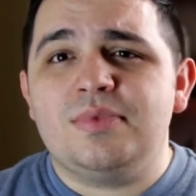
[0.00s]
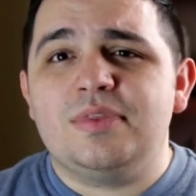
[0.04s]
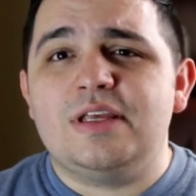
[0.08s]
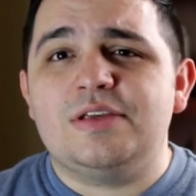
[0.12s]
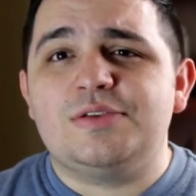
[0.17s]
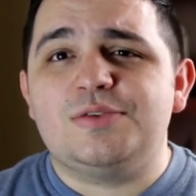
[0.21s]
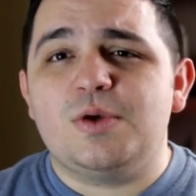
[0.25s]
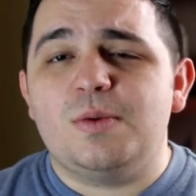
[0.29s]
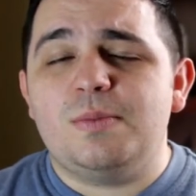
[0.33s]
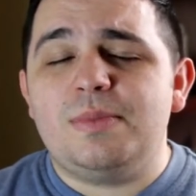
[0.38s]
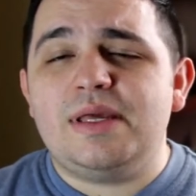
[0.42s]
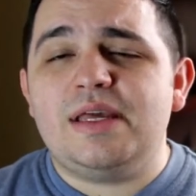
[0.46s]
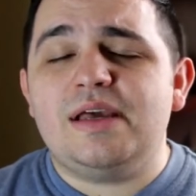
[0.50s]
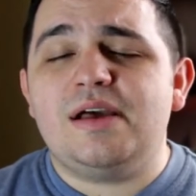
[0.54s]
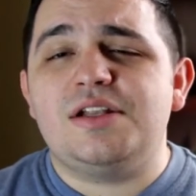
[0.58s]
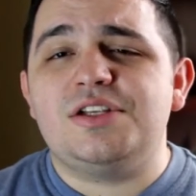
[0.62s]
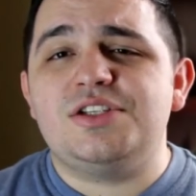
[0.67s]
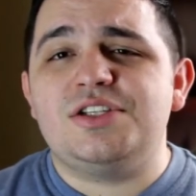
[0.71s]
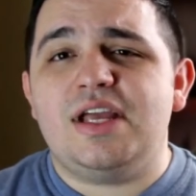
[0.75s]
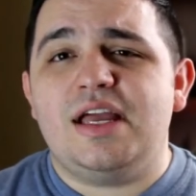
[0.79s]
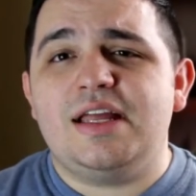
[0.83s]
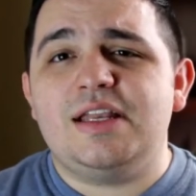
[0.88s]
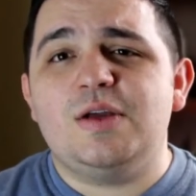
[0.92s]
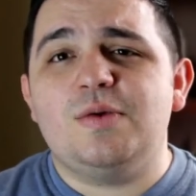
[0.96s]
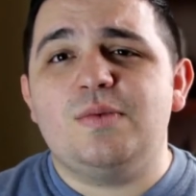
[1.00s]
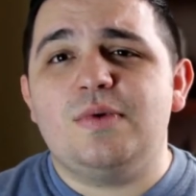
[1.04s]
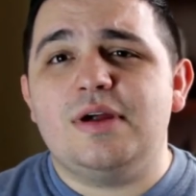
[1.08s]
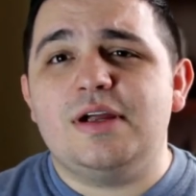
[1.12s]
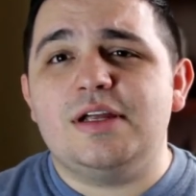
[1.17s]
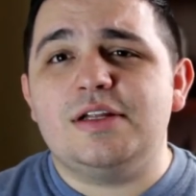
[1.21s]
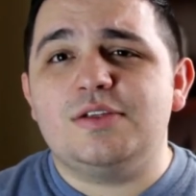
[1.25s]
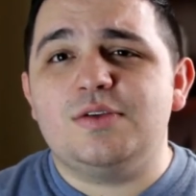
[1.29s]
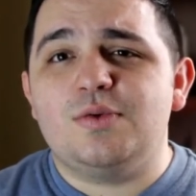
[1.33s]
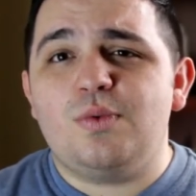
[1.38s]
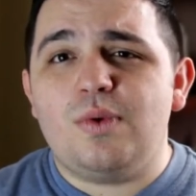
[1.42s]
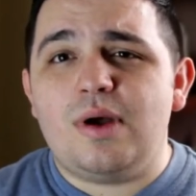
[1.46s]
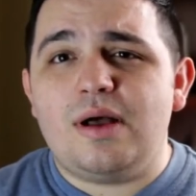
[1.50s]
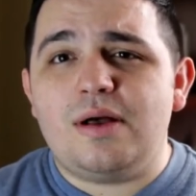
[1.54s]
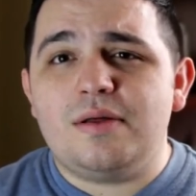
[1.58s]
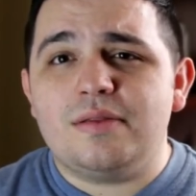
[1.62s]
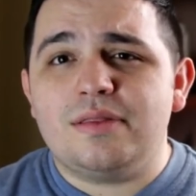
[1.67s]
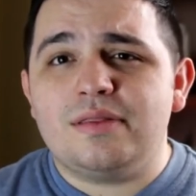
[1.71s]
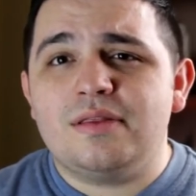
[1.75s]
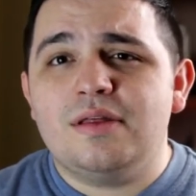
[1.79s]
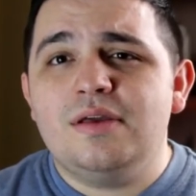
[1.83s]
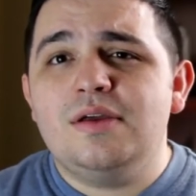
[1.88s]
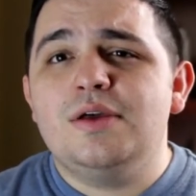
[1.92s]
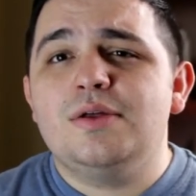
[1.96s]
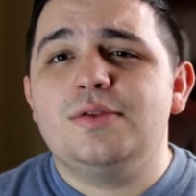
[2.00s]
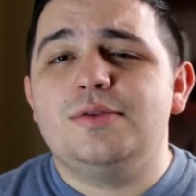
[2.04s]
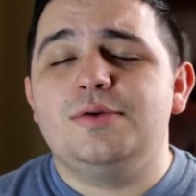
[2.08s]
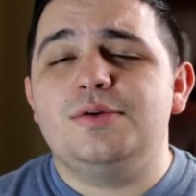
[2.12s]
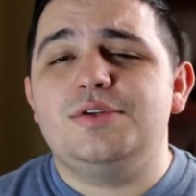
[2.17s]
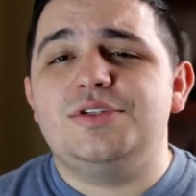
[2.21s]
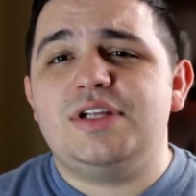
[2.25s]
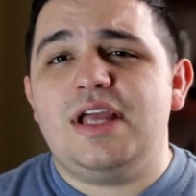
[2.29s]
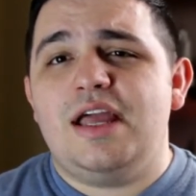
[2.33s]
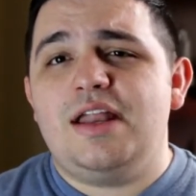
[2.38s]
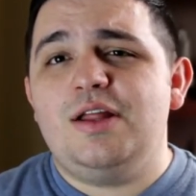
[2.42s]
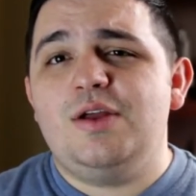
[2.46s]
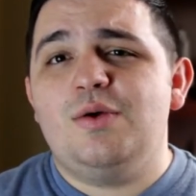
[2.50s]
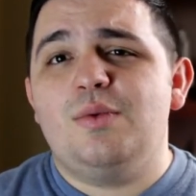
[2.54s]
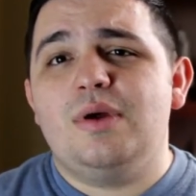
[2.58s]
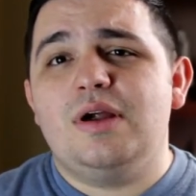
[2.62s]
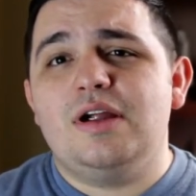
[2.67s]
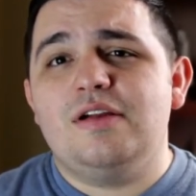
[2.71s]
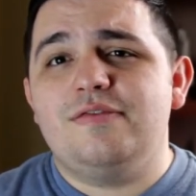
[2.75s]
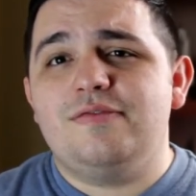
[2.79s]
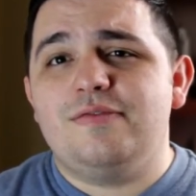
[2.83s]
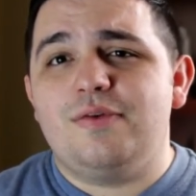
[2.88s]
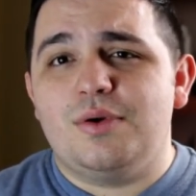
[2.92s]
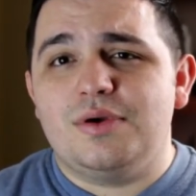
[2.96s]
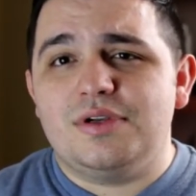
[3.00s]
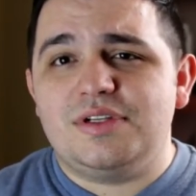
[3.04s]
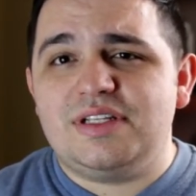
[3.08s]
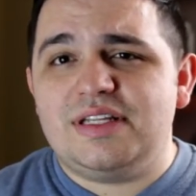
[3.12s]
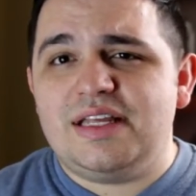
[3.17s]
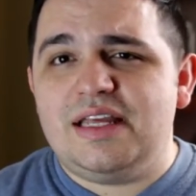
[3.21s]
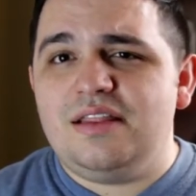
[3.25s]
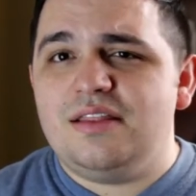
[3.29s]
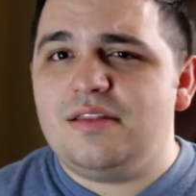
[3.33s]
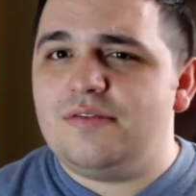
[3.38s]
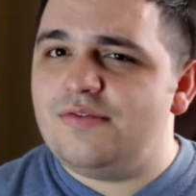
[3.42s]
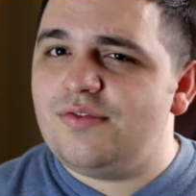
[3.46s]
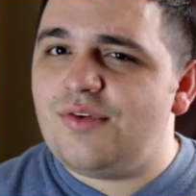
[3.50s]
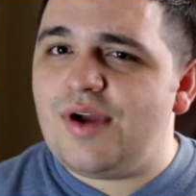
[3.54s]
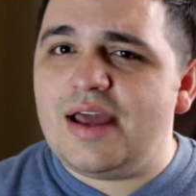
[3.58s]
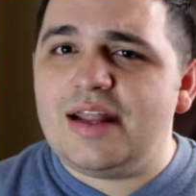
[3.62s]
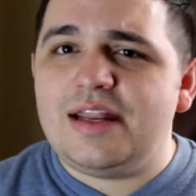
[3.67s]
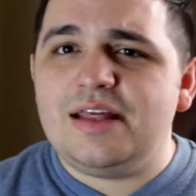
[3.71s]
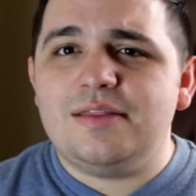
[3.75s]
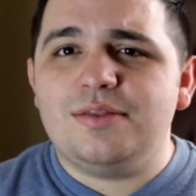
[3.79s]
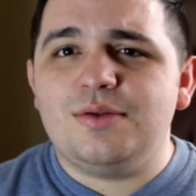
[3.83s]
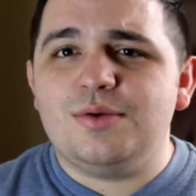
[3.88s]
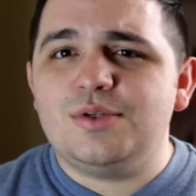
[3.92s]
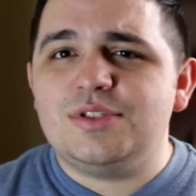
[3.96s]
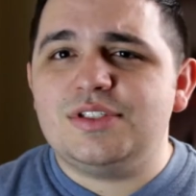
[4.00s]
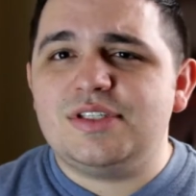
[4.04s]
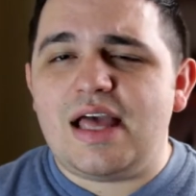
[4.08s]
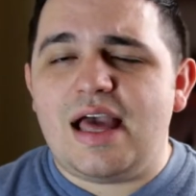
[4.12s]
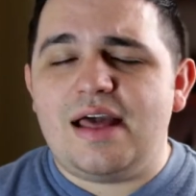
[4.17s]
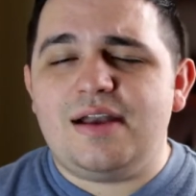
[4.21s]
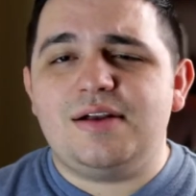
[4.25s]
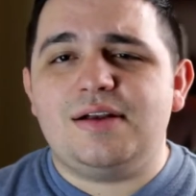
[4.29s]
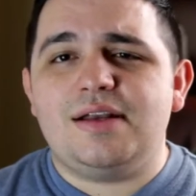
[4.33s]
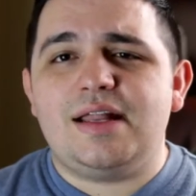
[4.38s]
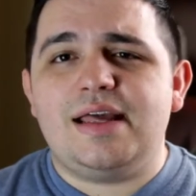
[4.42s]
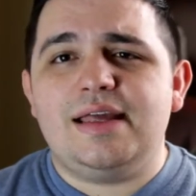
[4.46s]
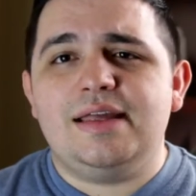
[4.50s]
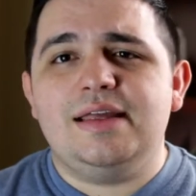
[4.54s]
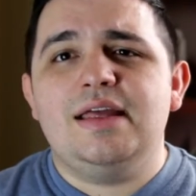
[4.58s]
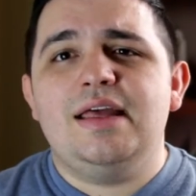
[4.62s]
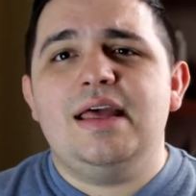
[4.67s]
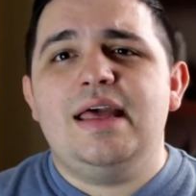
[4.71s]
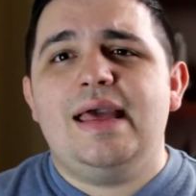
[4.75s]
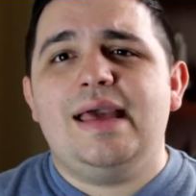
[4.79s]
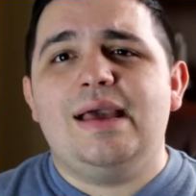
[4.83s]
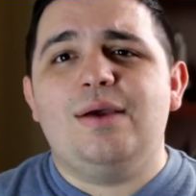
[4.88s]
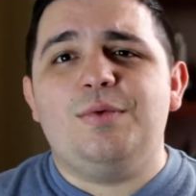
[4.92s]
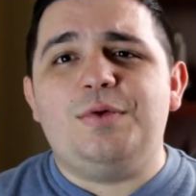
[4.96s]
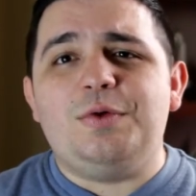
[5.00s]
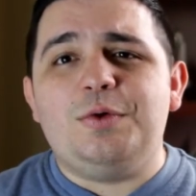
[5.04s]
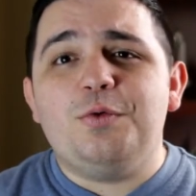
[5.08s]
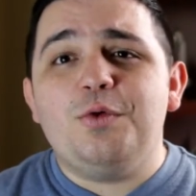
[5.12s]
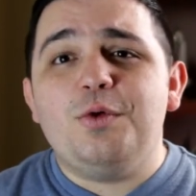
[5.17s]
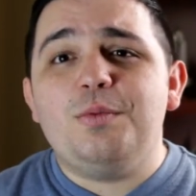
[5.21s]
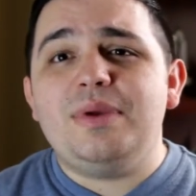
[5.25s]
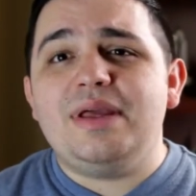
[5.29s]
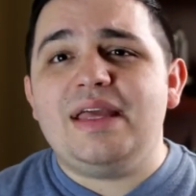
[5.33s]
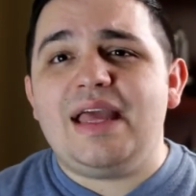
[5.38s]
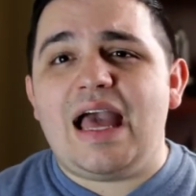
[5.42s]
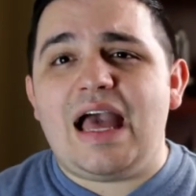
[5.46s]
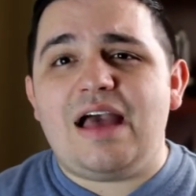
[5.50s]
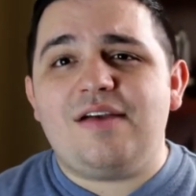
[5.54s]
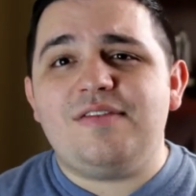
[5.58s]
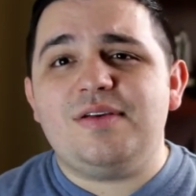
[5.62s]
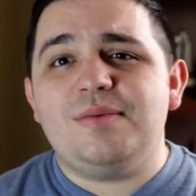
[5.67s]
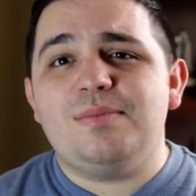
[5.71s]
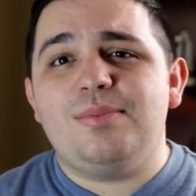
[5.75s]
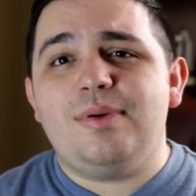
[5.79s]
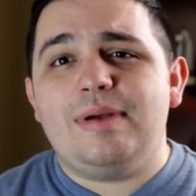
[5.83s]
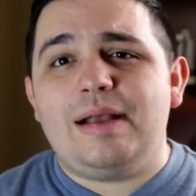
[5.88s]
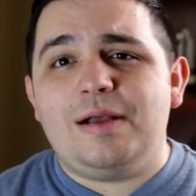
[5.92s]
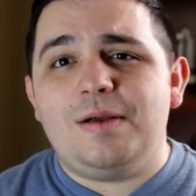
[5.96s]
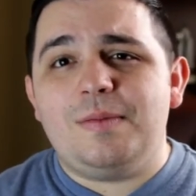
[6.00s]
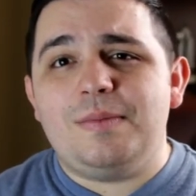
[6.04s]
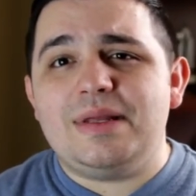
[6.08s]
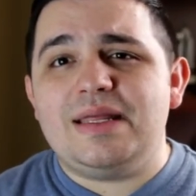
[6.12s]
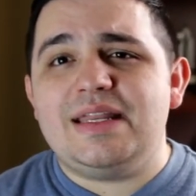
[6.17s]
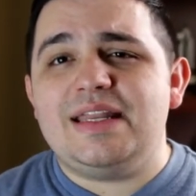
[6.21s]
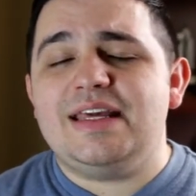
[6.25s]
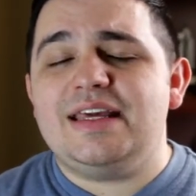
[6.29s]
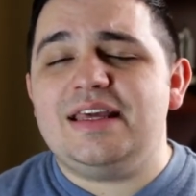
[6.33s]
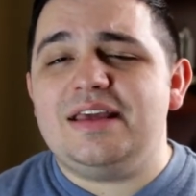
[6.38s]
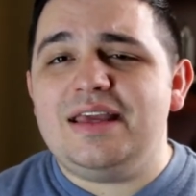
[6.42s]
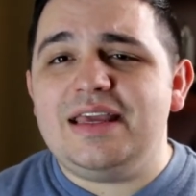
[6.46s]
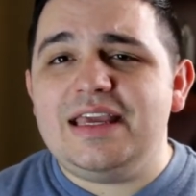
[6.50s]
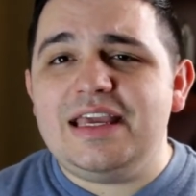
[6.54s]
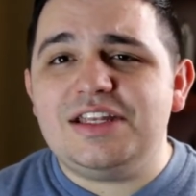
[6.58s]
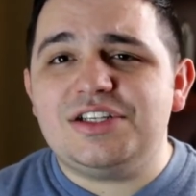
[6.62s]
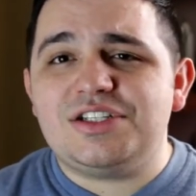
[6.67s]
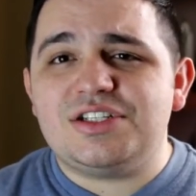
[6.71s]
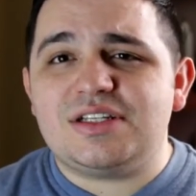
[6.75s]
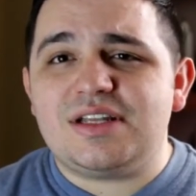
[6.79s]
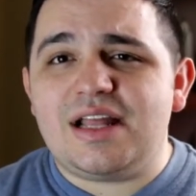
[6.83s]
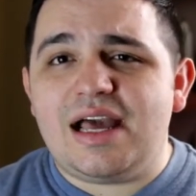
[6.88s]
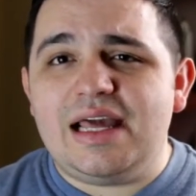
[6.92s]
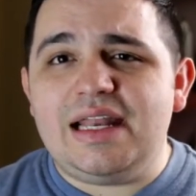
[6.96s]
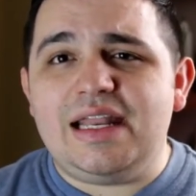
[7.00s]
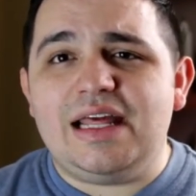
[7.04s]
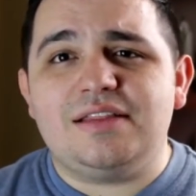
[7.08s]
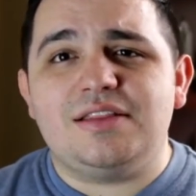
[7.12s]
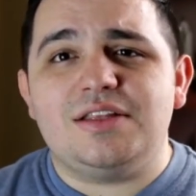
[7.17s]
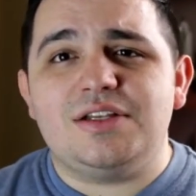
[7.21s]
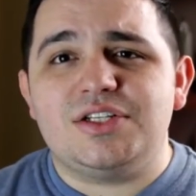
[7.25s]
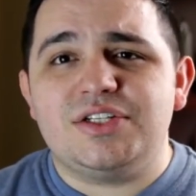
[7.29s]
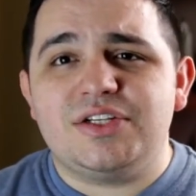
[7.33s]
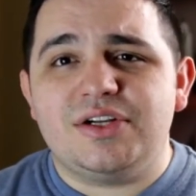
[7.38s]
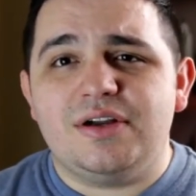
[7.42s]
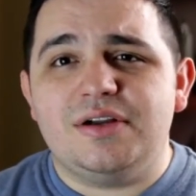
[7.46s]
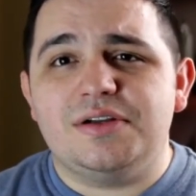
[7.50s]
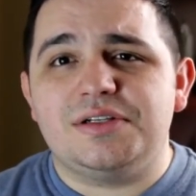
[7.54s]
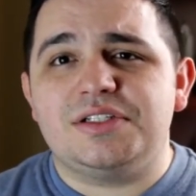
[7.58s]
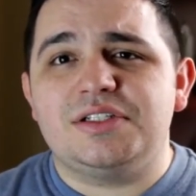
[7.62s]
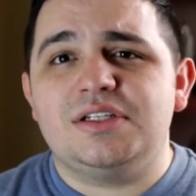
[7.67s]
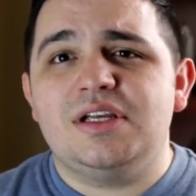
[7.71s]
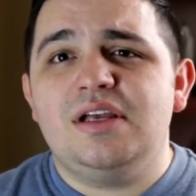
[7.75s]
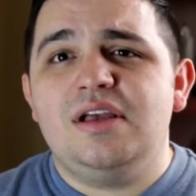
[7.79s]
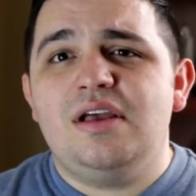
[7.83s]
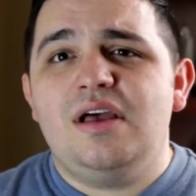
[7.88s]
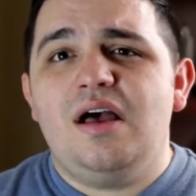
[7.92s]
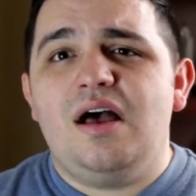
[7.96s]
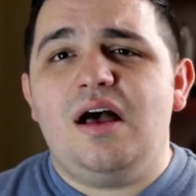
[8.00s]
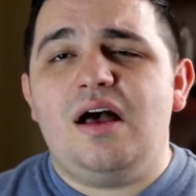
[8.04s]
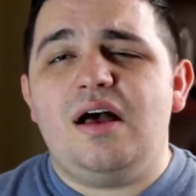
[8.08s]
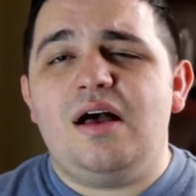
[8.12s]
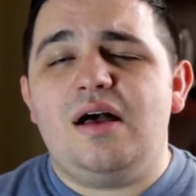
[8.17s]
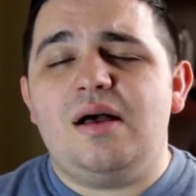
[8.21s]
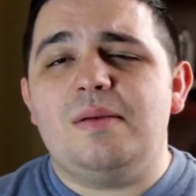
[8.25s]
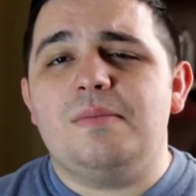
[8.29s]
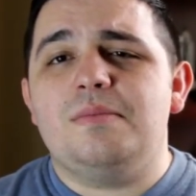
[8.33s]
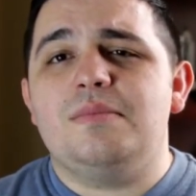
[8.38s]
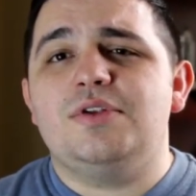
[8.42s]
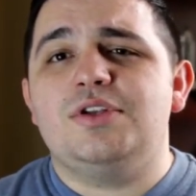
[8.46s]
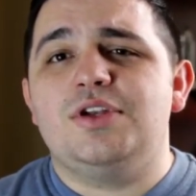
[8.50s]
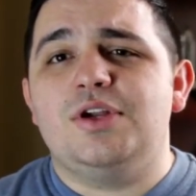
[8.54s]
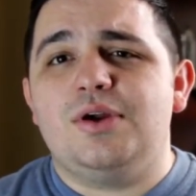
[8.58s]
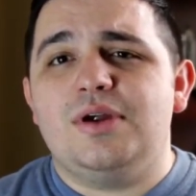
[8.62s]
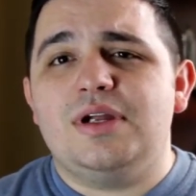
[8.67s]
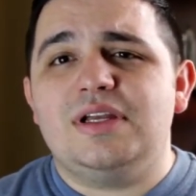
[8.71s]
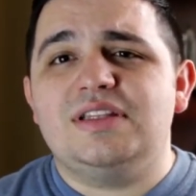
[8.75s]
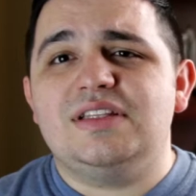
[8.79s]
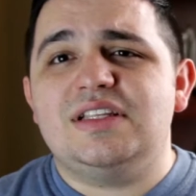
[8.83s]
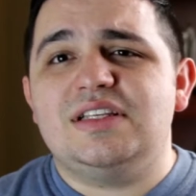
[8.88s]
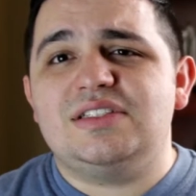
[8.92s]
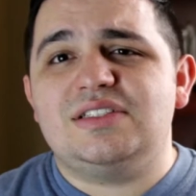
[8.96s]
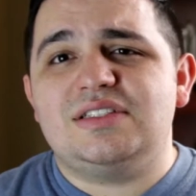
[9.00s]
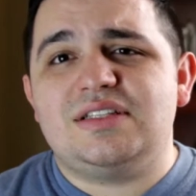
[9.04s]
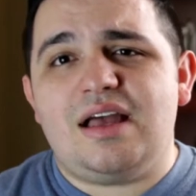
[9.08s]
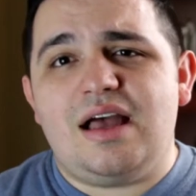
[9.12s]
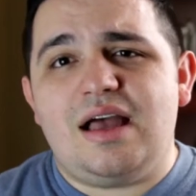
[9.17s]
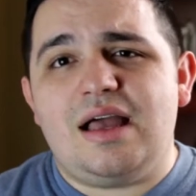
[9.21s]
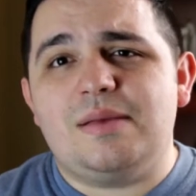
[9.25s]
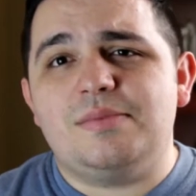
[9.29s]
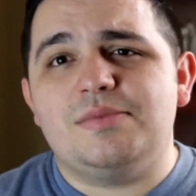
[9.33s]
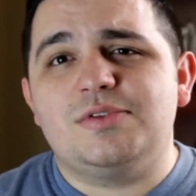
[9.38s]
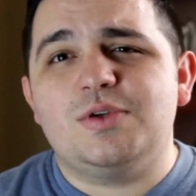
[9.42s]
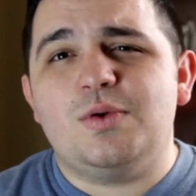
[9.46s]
This will be on January 12th through January 14th, Friday through Saturday, and we will be having prayer meeting each night at the church uh, during this time.